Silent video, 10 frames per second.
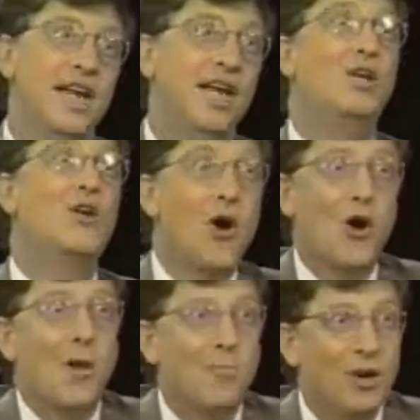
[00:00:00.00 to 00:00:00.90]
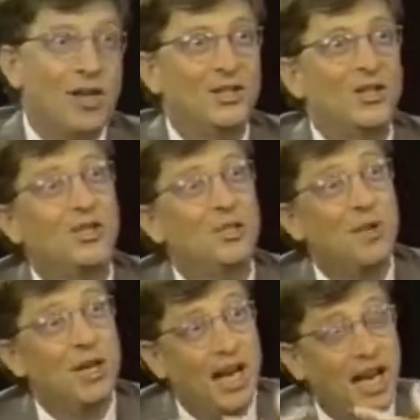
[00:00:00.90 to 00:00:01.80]
taking our operating
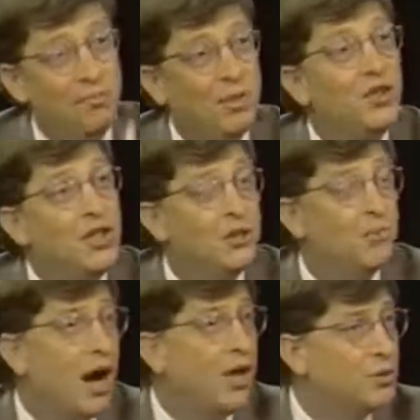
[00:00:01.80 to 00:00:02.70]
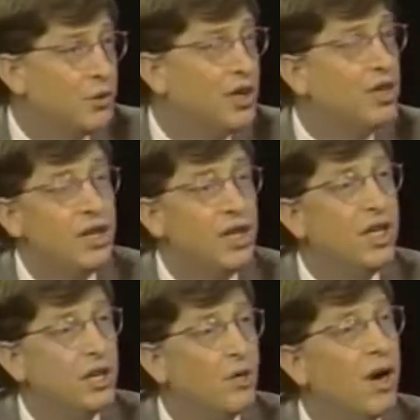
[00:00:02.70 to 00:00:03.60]
system and building the browser in an
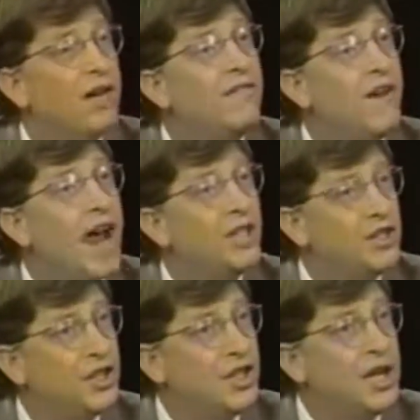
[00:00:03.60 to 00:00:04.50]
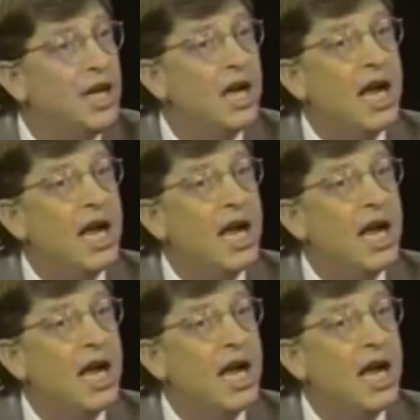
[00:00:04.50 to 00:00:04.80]
integrated fashion.